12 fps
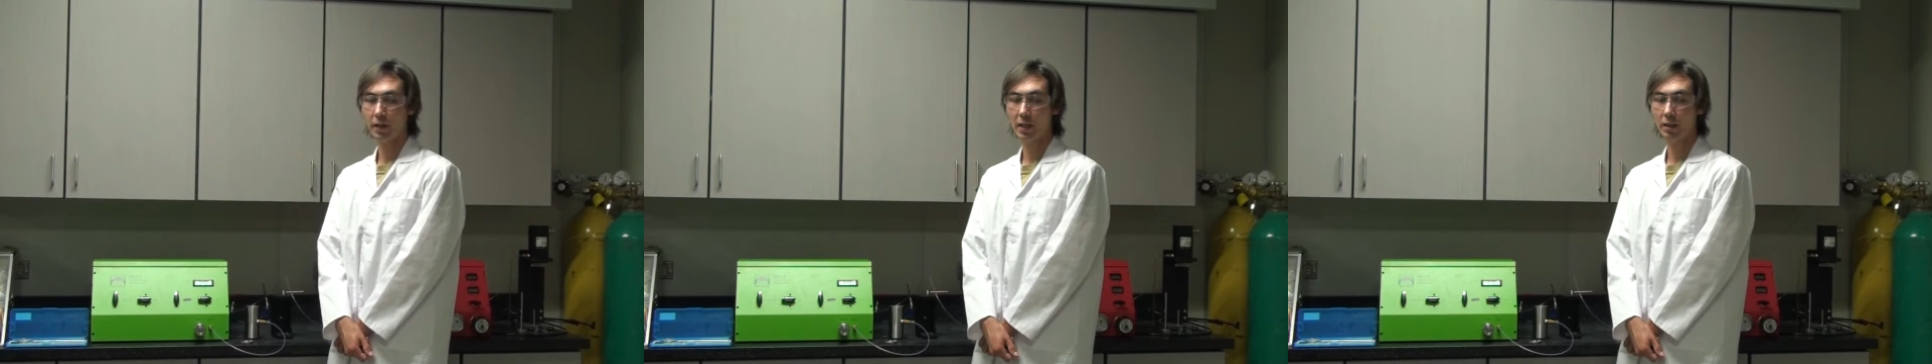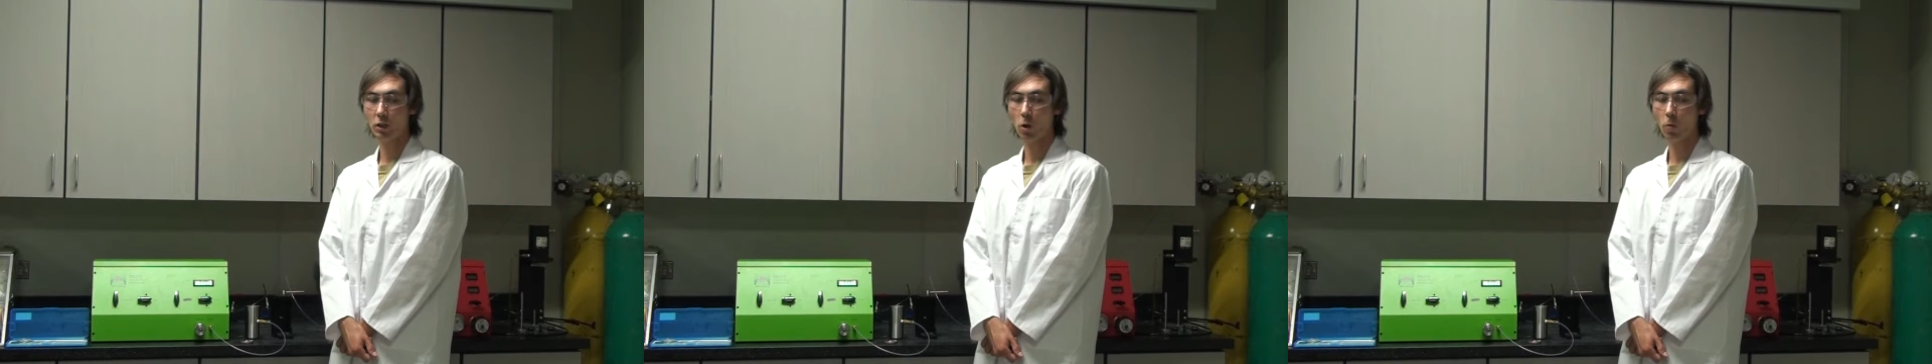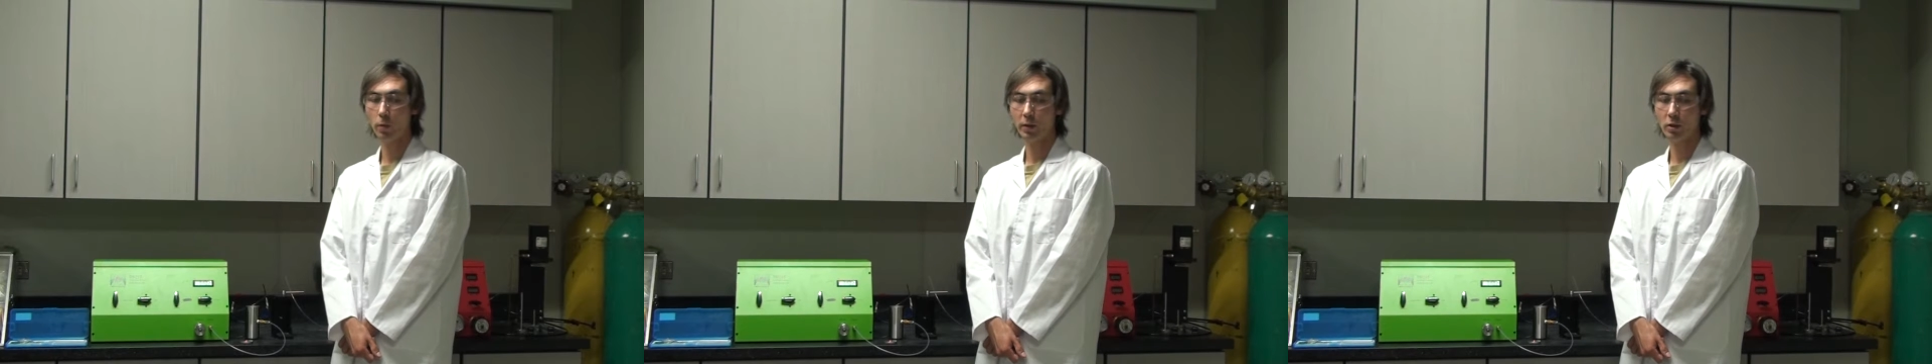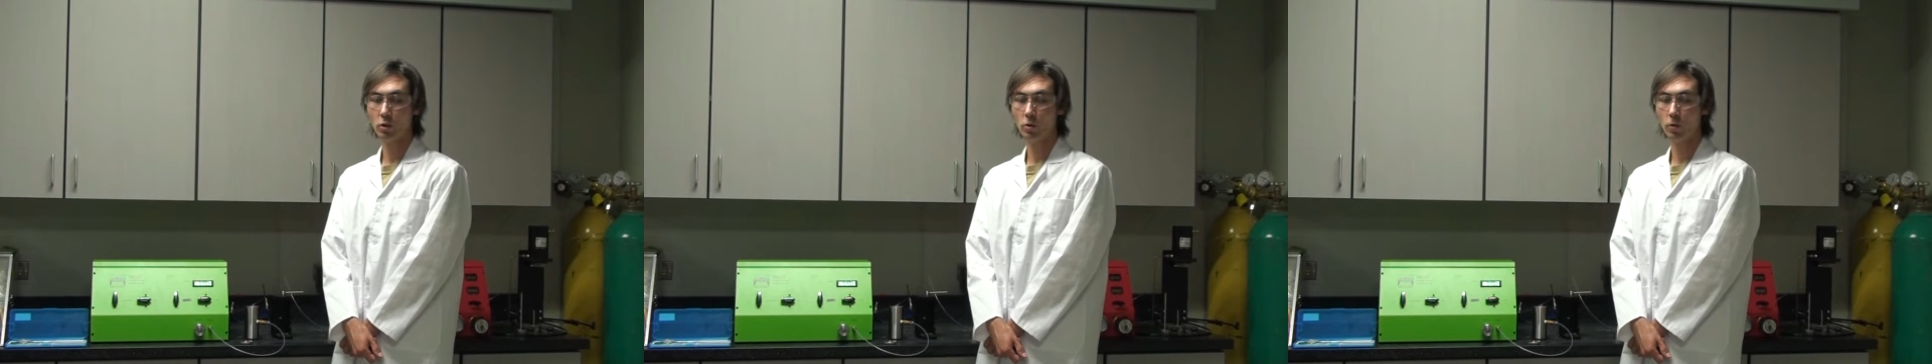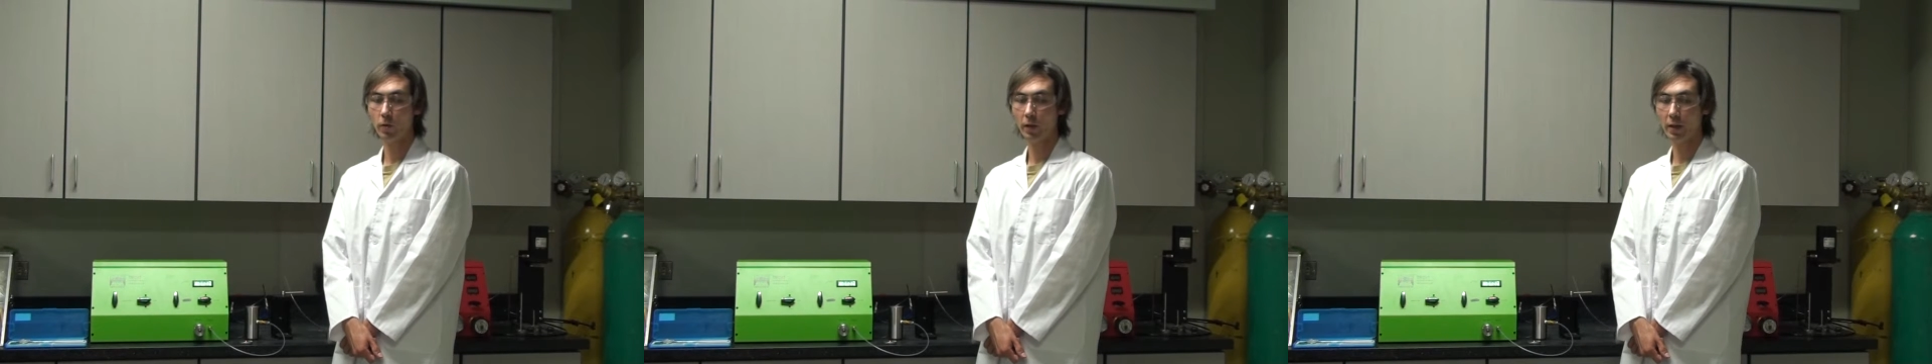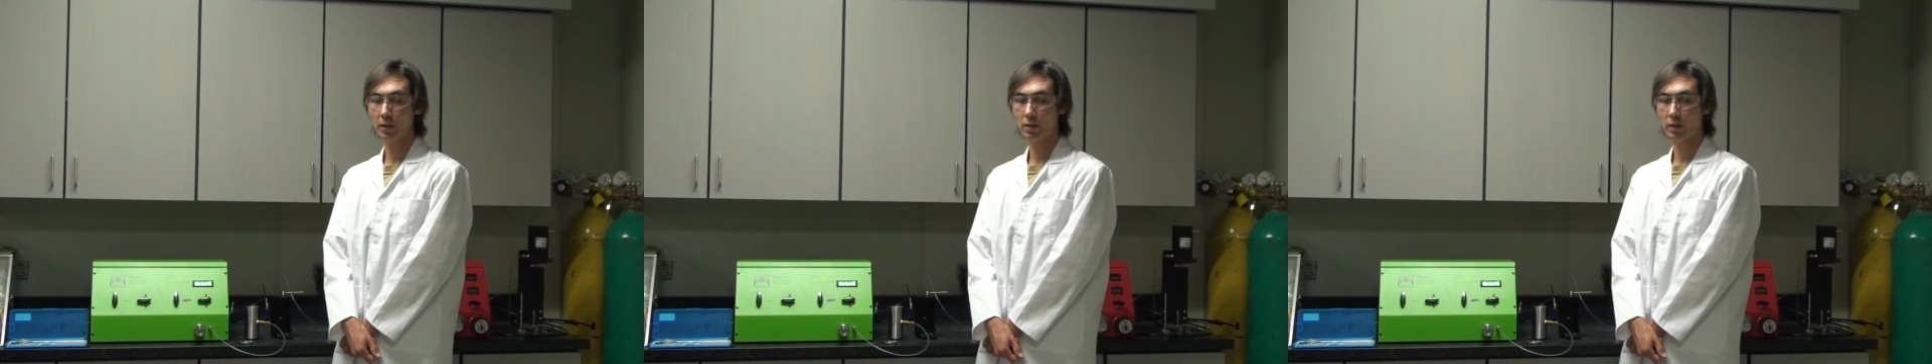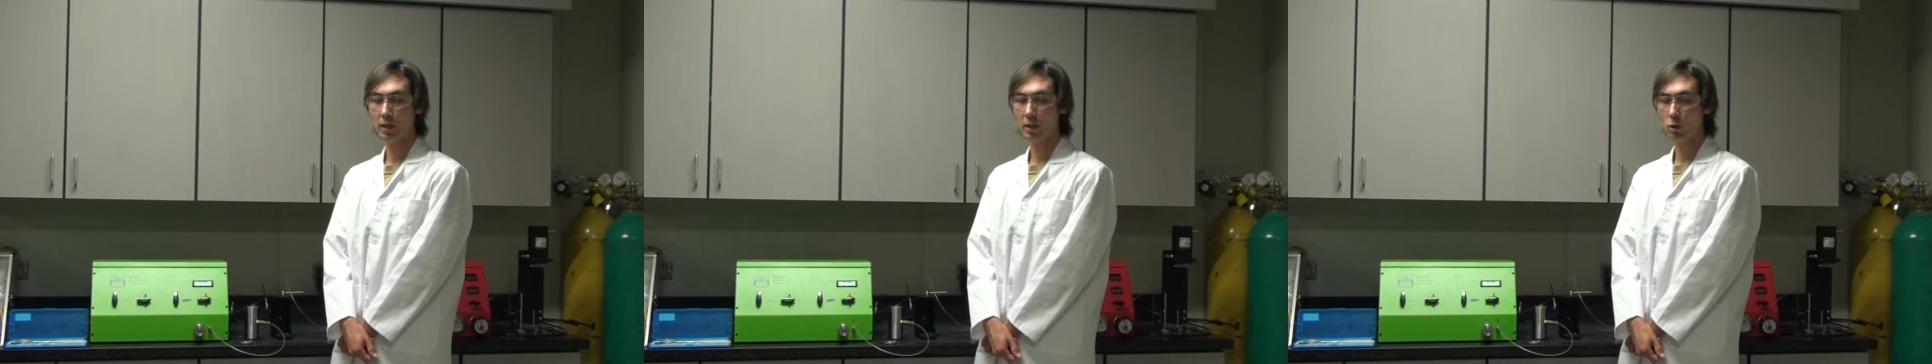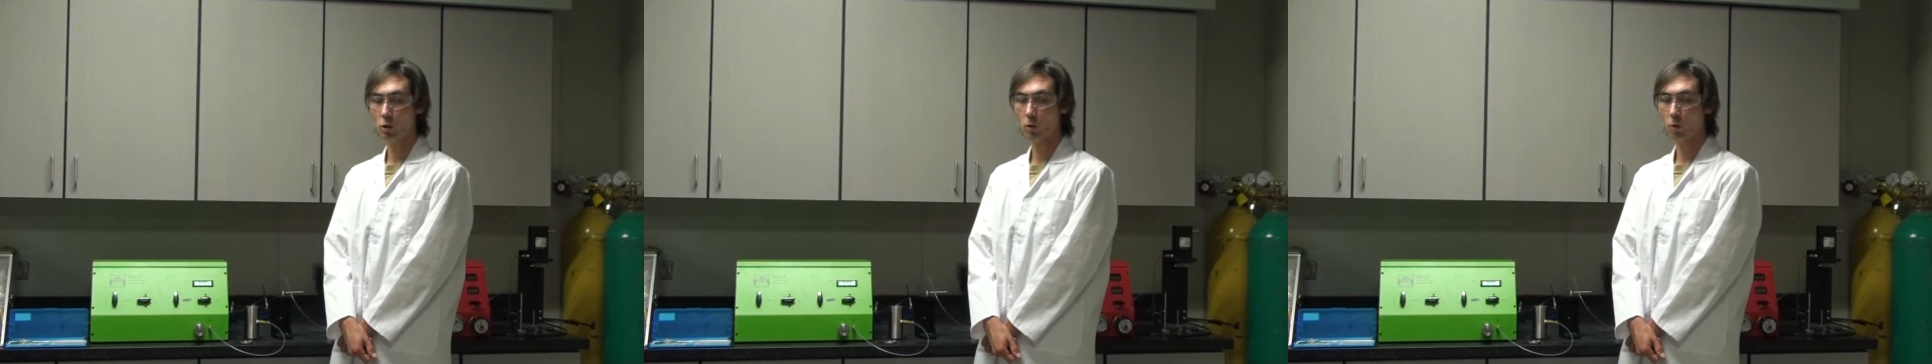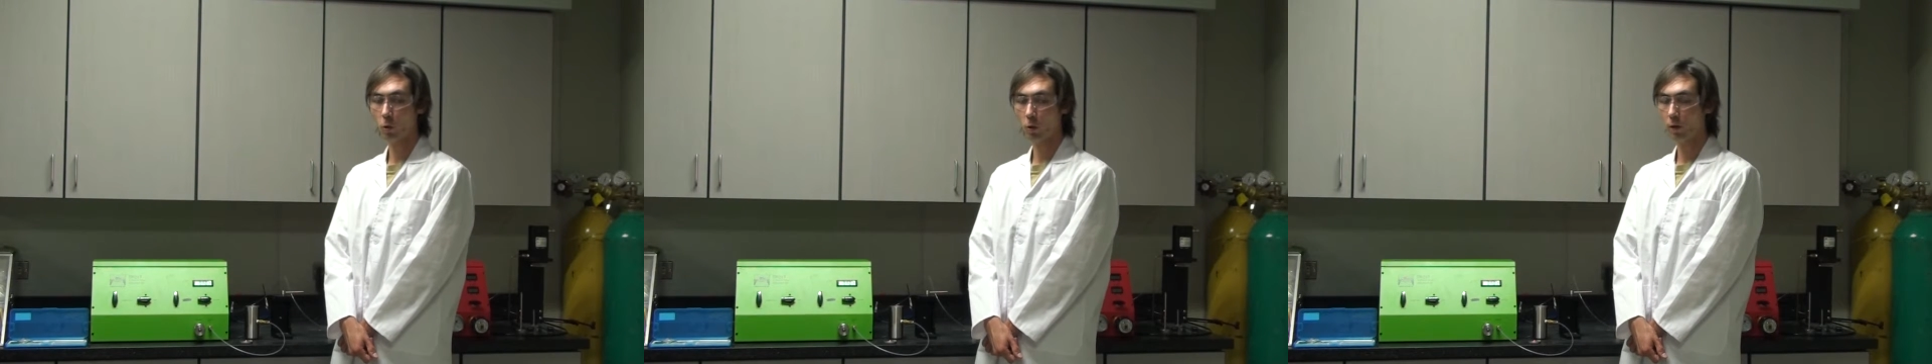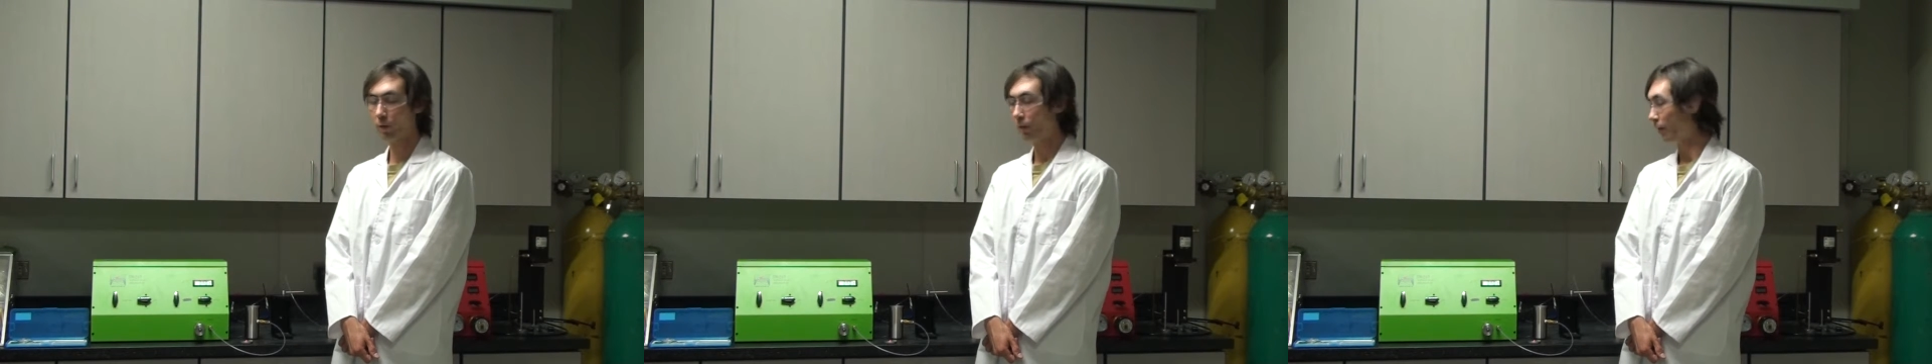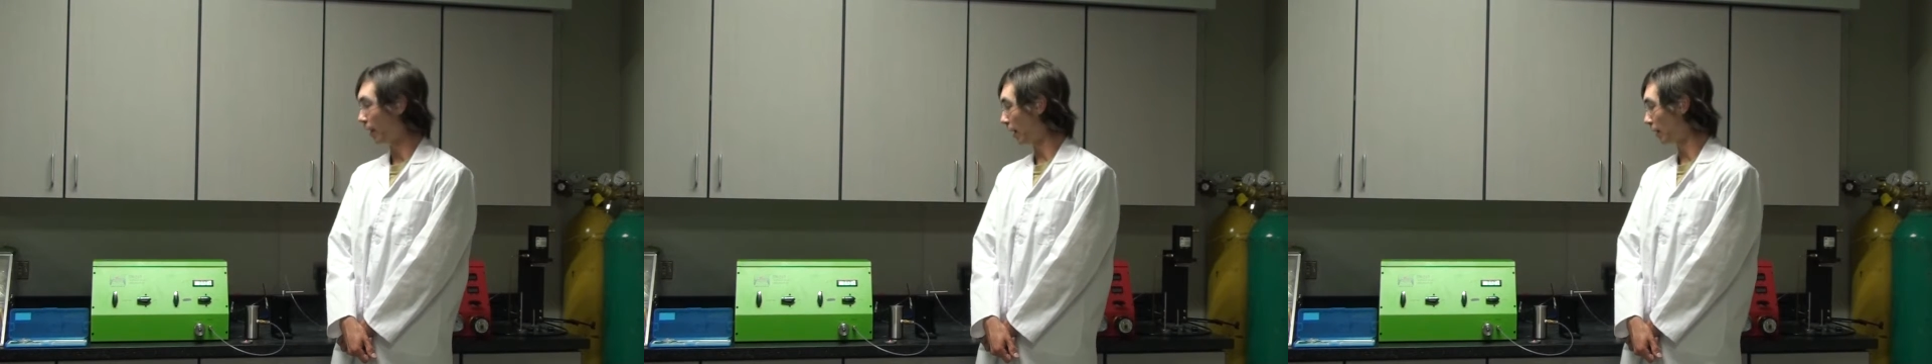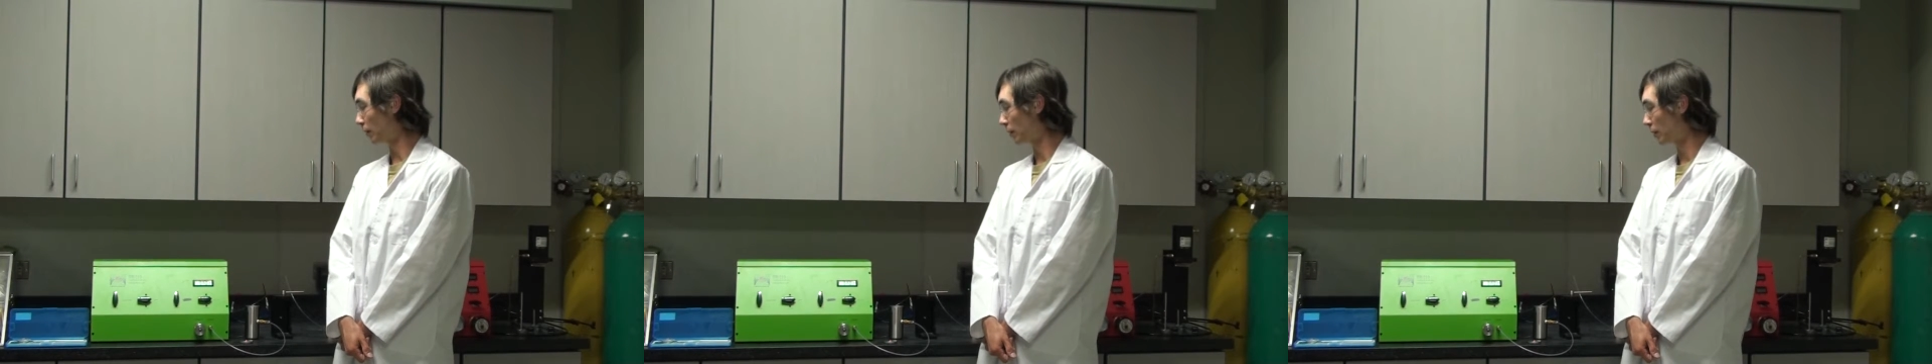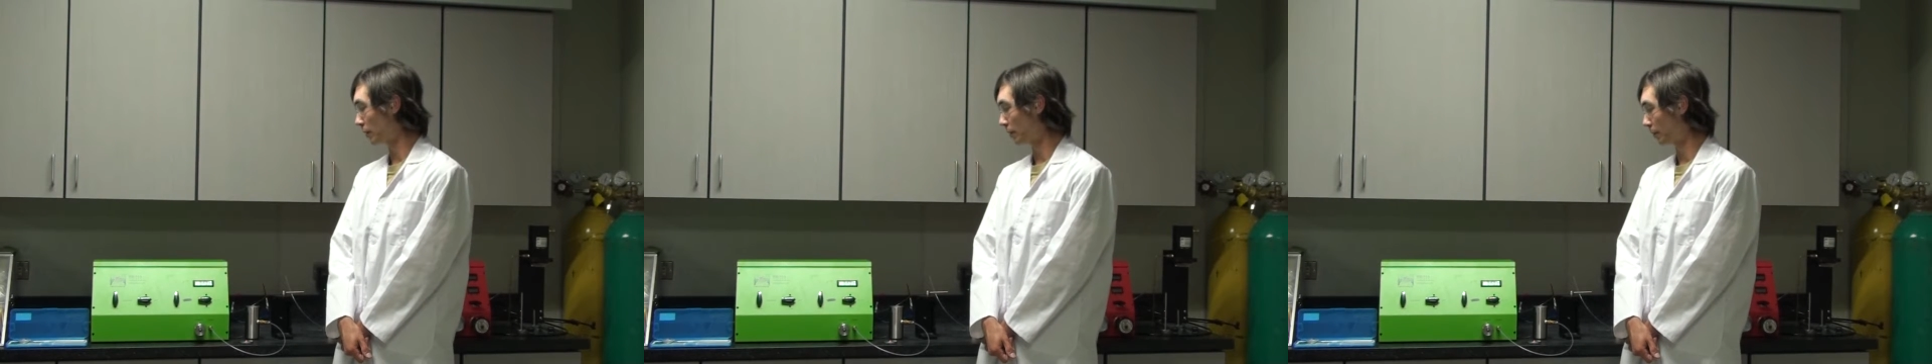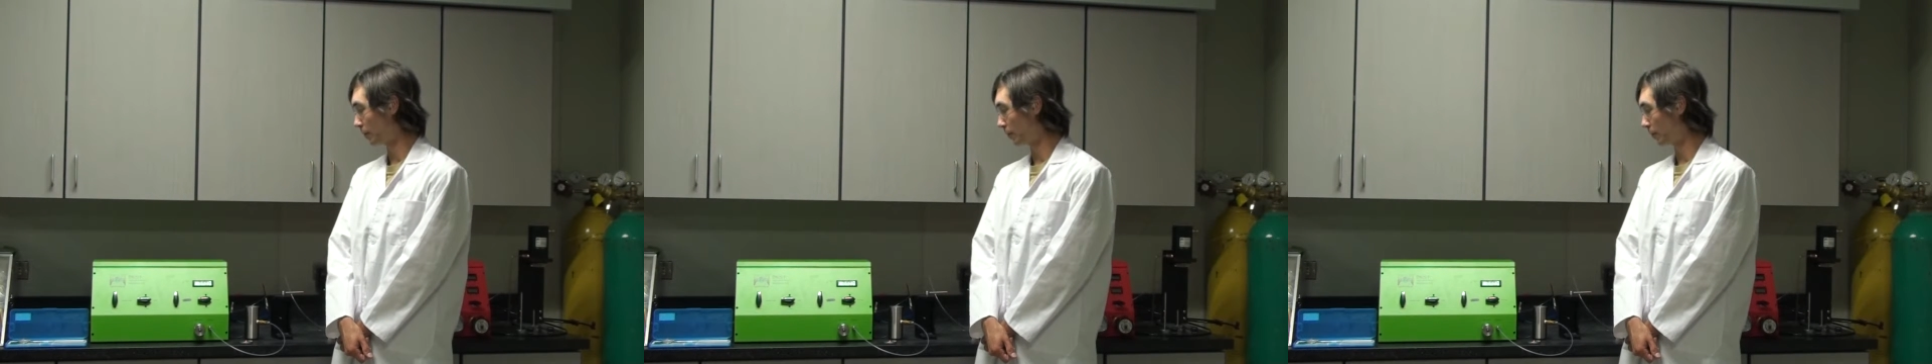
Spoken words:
and open two vent and two core valves.